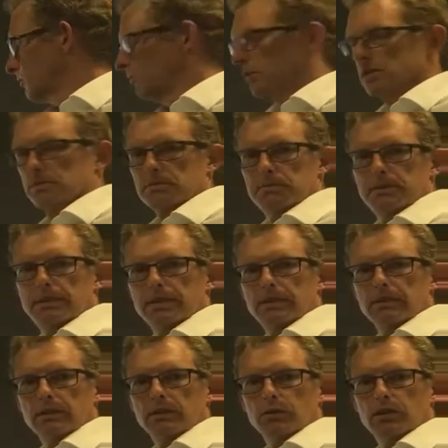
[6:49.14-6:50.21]
we're
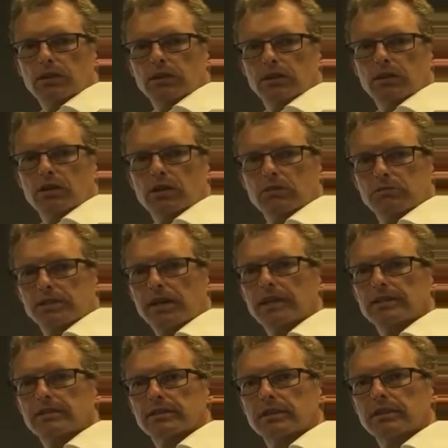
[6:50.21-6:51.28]
particularly looking at columns
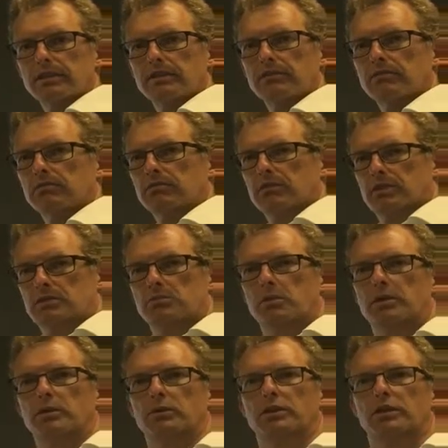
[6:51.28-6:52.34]
AC. That's where
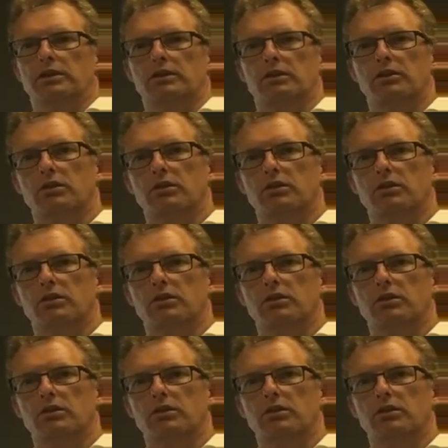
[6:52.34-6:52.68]
we're looking at the